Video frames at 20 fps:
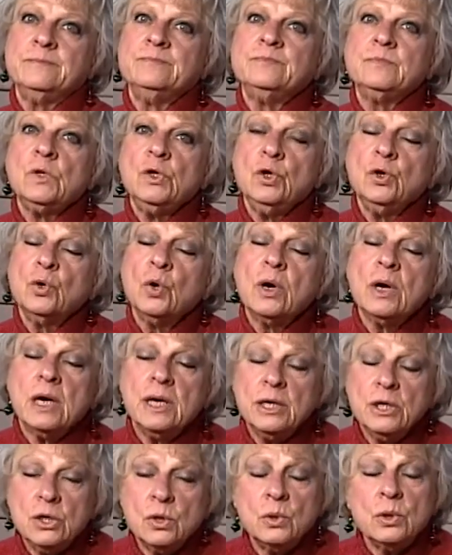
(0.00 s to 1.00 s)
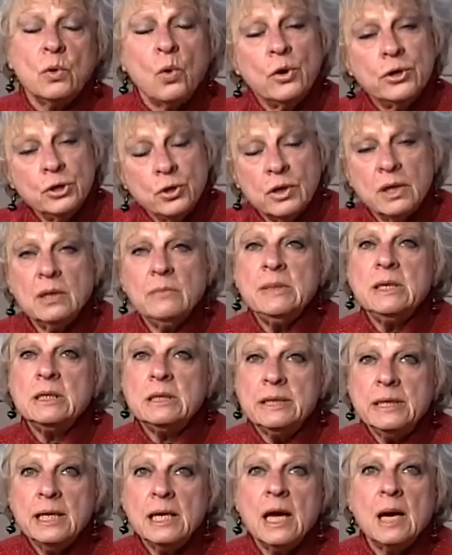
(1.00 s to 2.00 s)
You're going to do it, or you're going to be
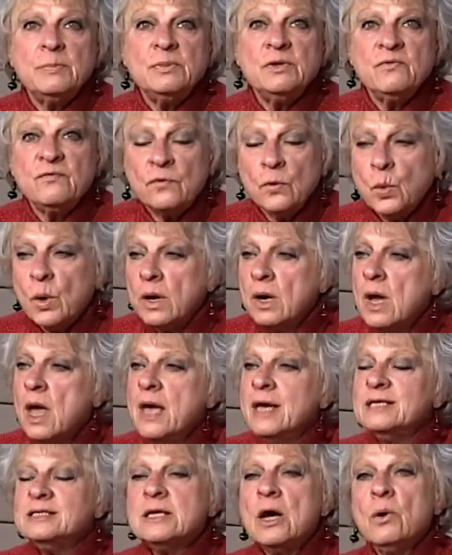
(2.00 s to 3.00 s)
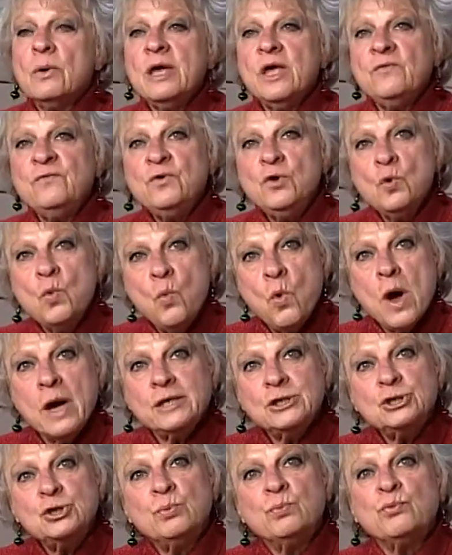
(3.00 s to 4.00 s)
cleaning up the floor. So if you
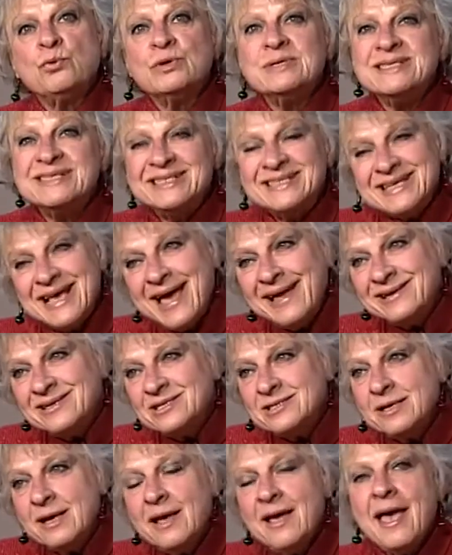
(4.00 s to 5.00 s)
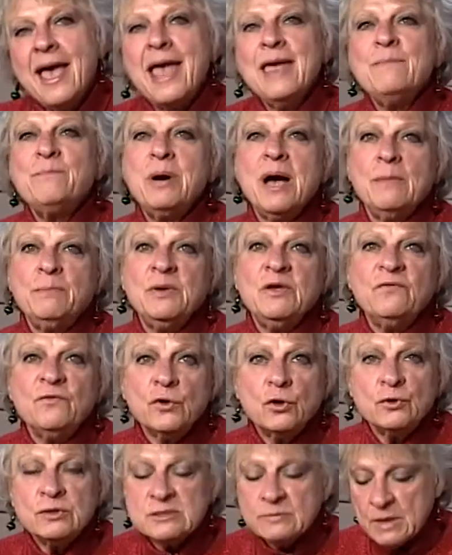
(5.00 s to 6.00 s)
want to present a puppy for
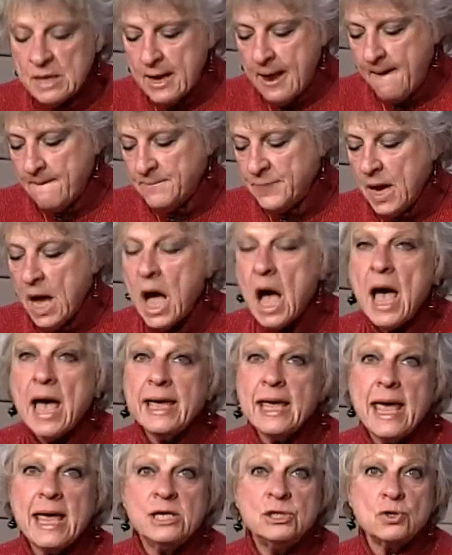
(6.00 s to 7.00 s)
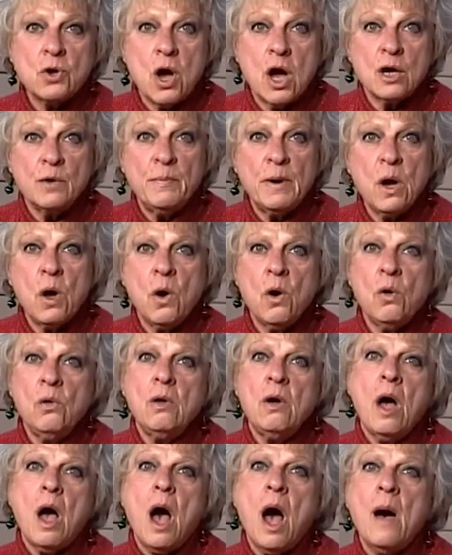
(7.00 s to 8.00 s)
Christmas, buy a dog
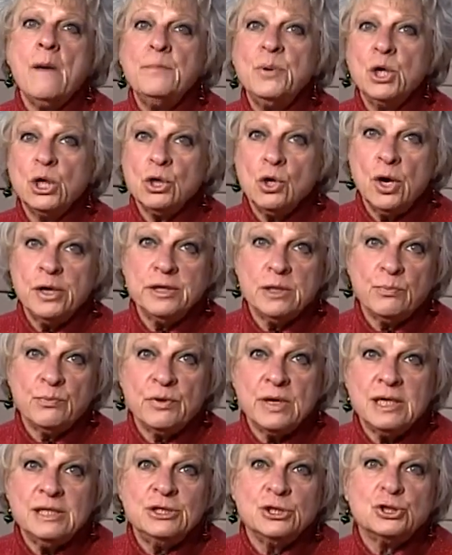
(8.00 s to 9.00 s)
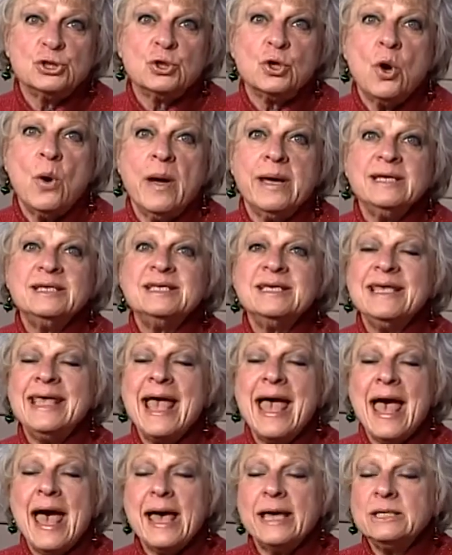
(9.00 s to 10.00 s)
bowl, a book on the breed that you're going to
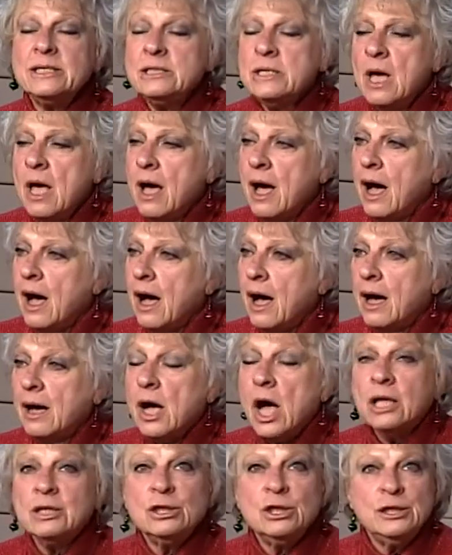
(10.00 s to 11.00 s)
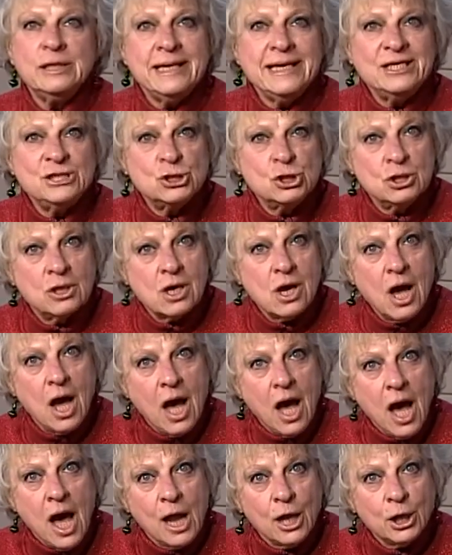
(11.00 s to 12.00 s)
get, uh, a leash and a
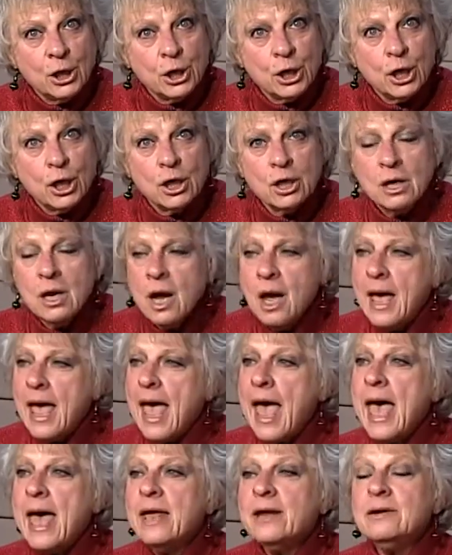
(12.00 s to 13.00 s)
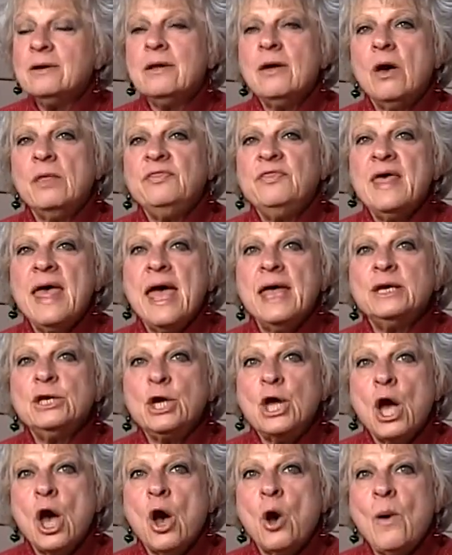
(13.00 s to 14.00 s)
collar, and then
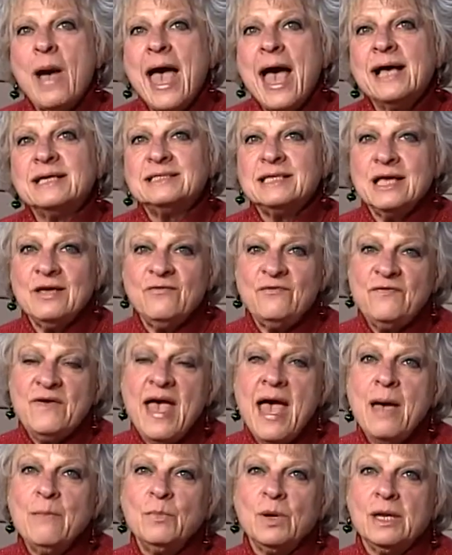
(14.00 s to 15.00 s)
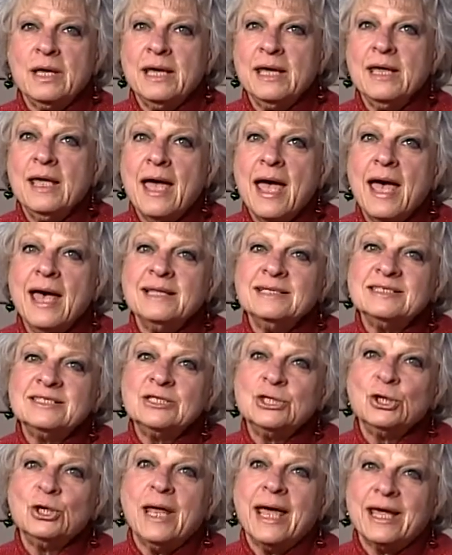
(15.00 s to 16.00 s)
go as a family and
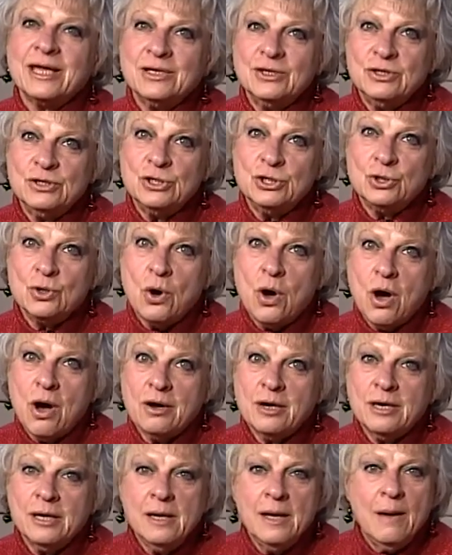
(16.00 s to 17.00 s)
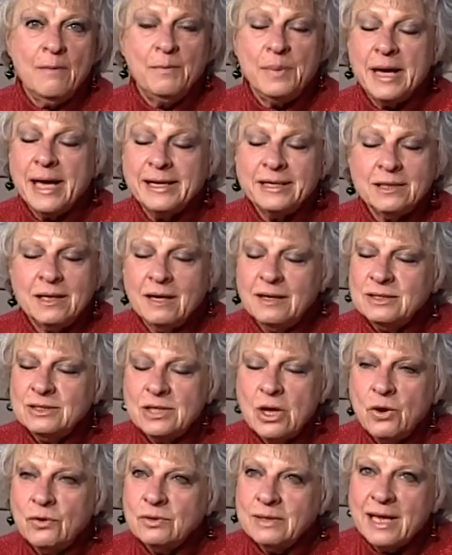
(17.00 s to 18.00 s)
select the dog. But
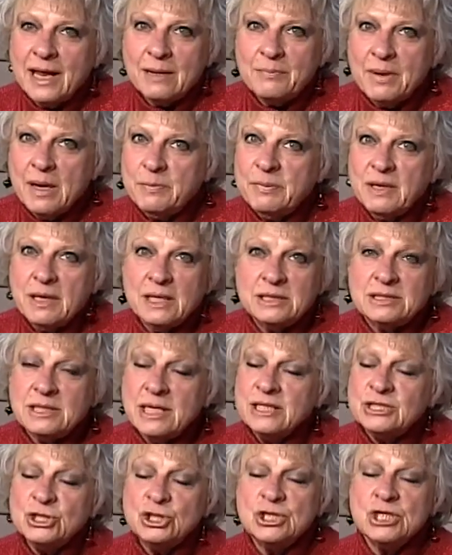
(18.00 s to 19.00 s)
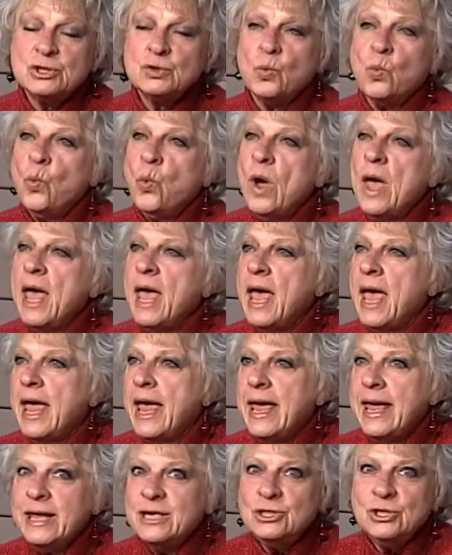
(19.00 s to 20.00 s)
don't get a puppy. It's, it's just
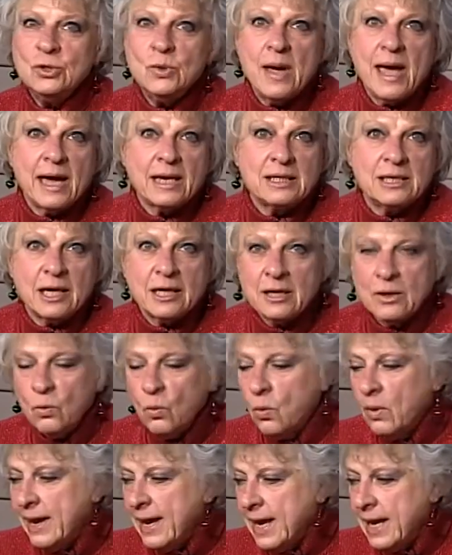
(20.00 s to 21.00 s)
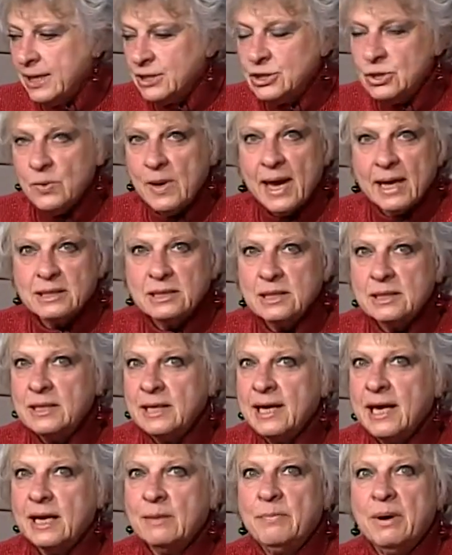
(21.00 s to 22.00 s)
way too hectic, way too hectic to
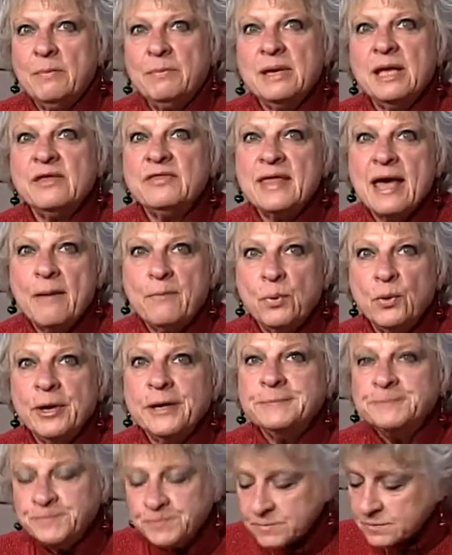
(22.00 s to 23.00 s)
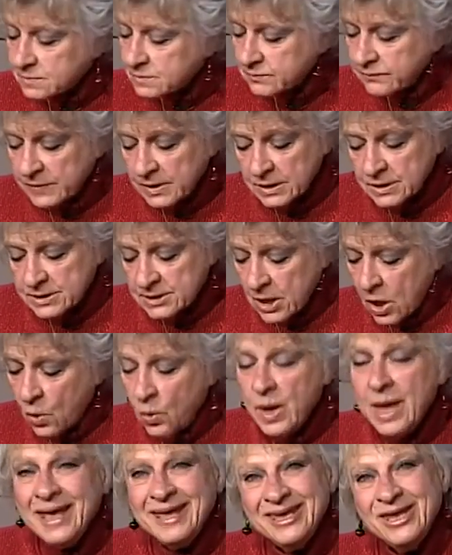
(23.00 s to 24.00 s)
get a puppy at that point.
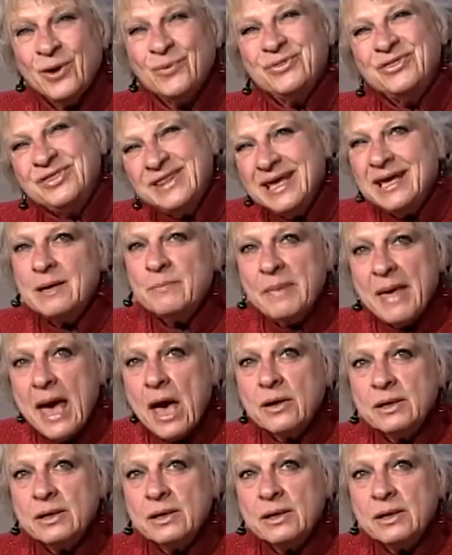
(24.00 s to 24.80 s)
So, you know, think about